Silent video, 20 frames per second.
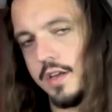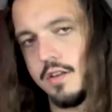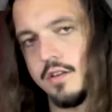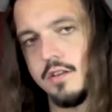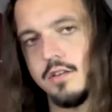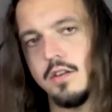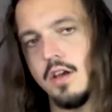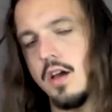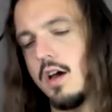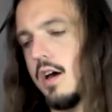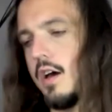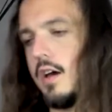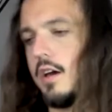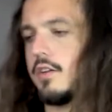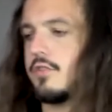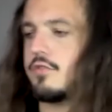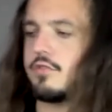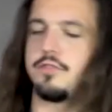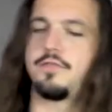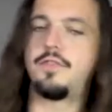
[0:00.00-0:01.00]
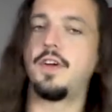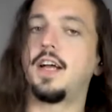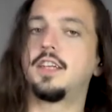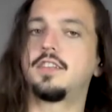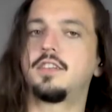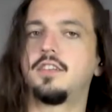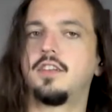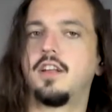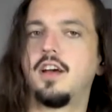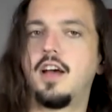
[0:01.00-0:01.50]
In true
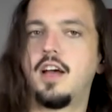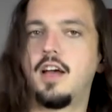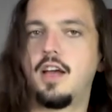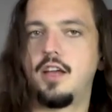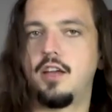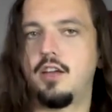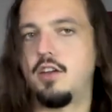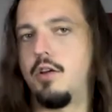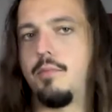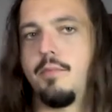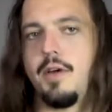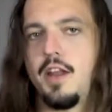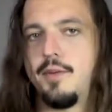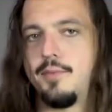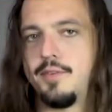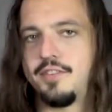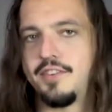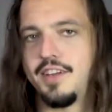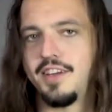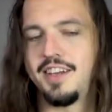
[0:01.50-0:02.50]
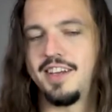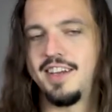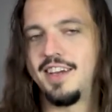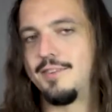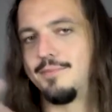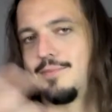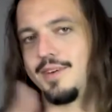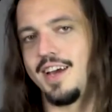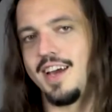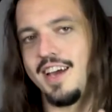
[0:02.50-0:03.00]
fashion, made a mistake
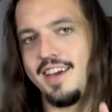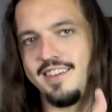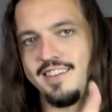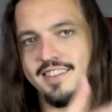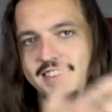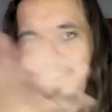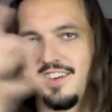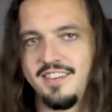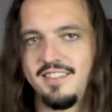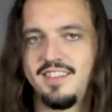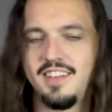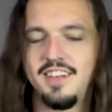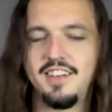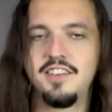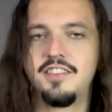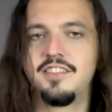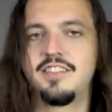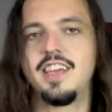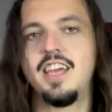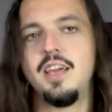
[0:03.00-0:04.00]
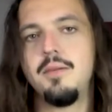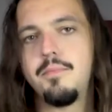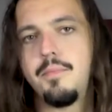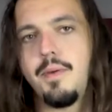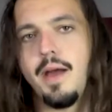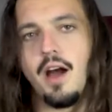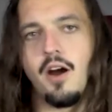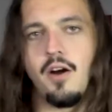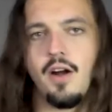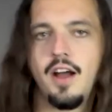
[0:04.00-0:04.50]
again. But as I said, just keep
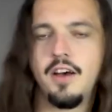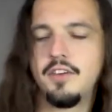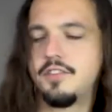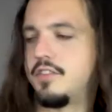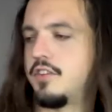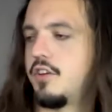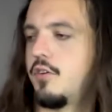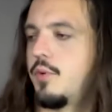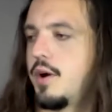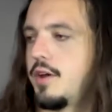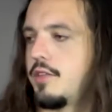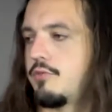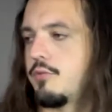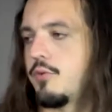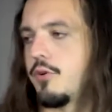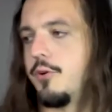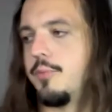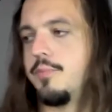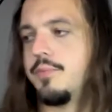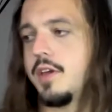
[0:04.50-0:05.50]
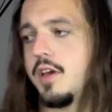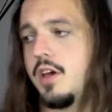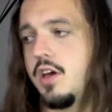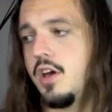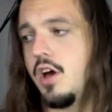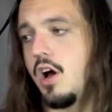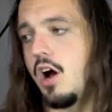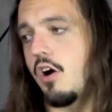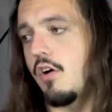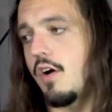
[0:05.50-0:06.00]
powerhousing your way through.
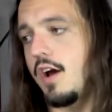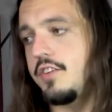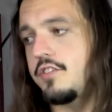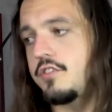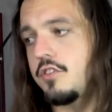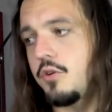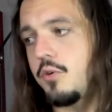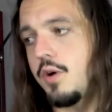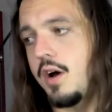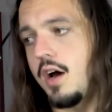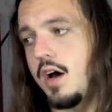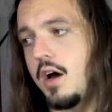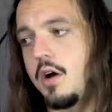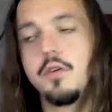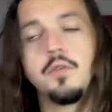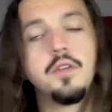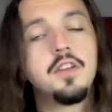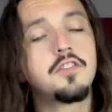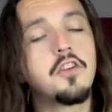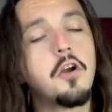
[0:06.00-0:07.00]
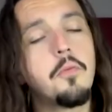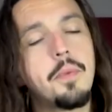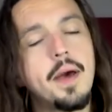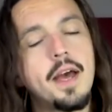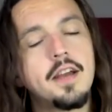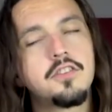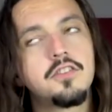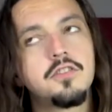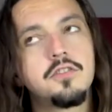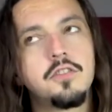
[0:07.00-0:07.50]
All right, so let's go
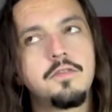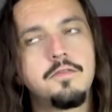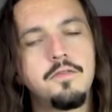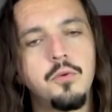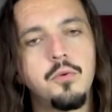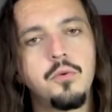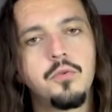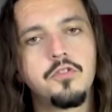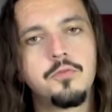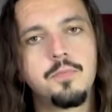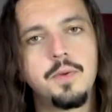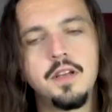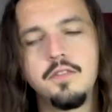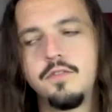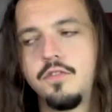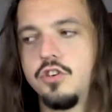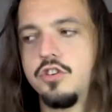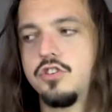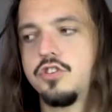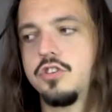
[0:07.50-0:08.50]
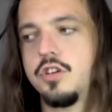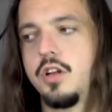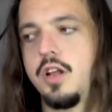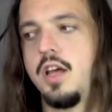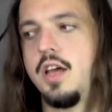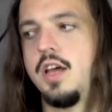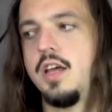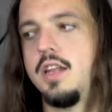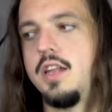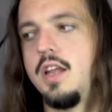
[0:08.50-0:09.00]
back to the full speed version.
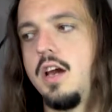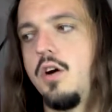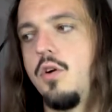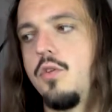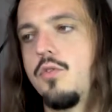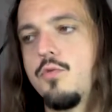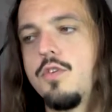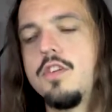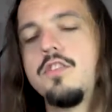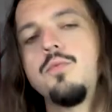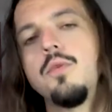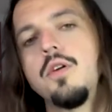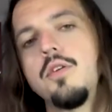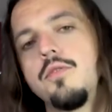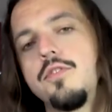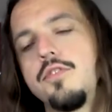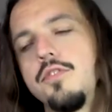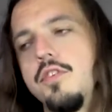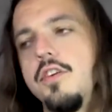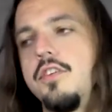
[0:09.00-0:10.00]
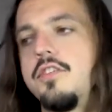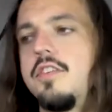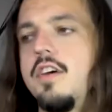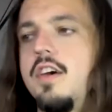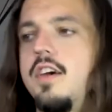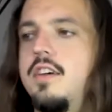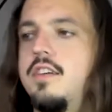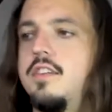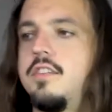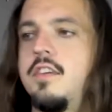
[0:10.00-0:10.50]
Now, the reason why I would do this
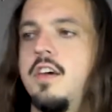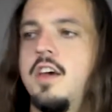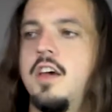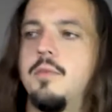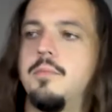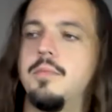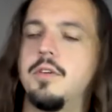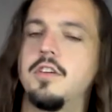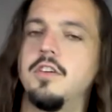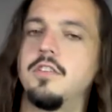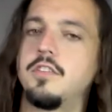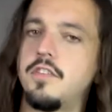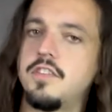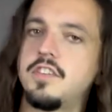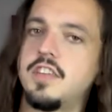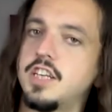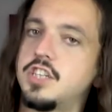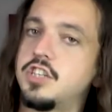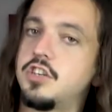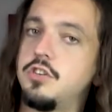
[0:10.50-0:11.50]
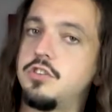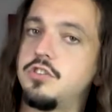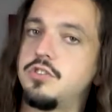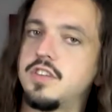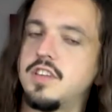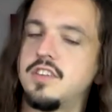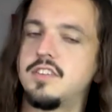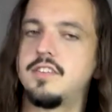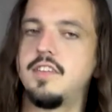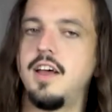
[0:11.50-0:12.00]
is because obviously I showed you
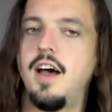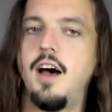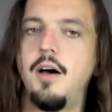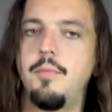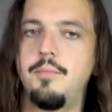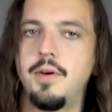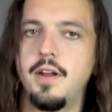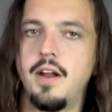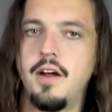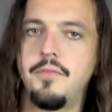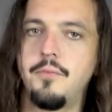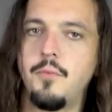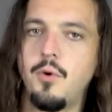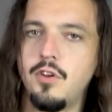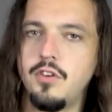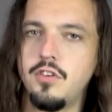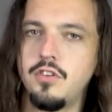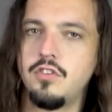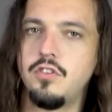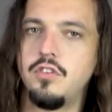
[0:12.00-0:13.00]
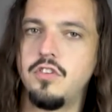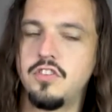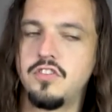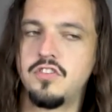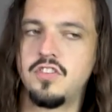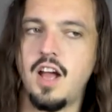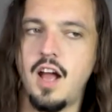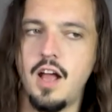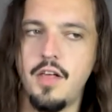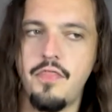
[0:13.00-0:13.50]
at the start, but I want you to
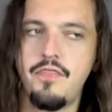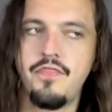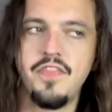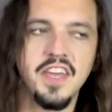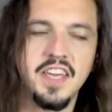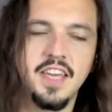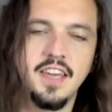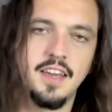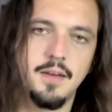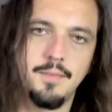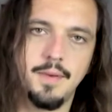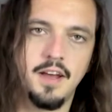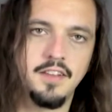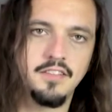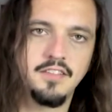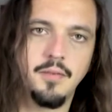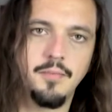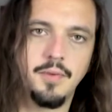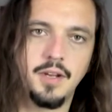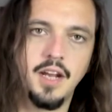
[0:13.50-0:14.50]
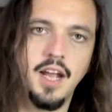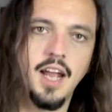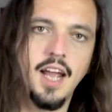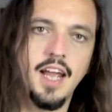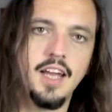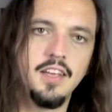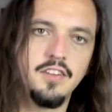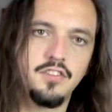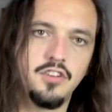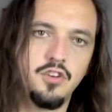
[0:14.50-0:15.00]
start thinking about something
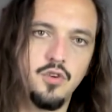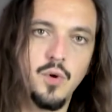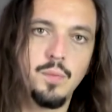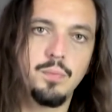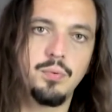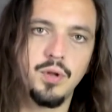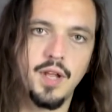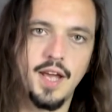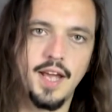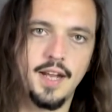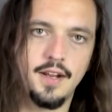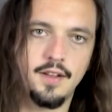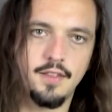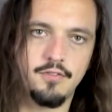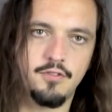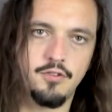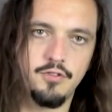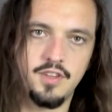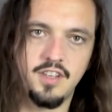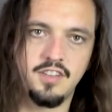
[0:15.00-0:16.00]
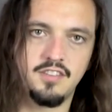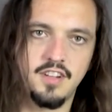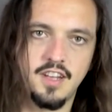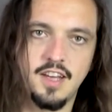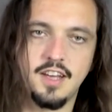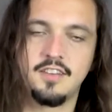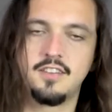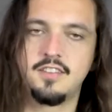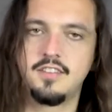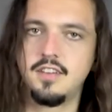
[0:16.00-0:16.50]
as you are playing through these
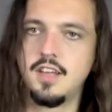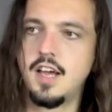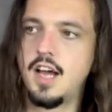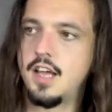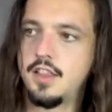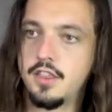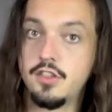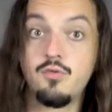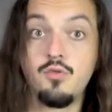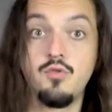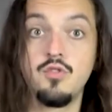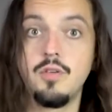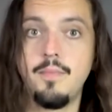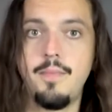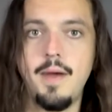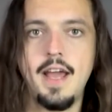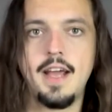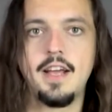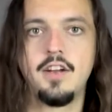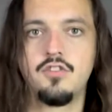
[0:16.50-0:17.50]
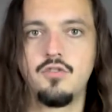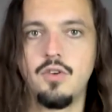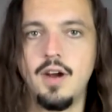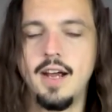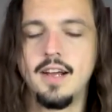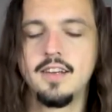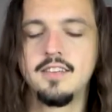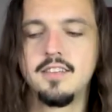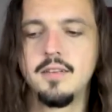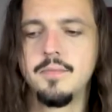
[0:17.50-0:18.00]
licks, through the backing
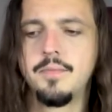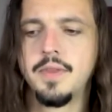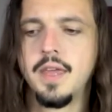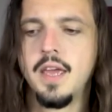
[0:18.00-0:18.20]
tracks.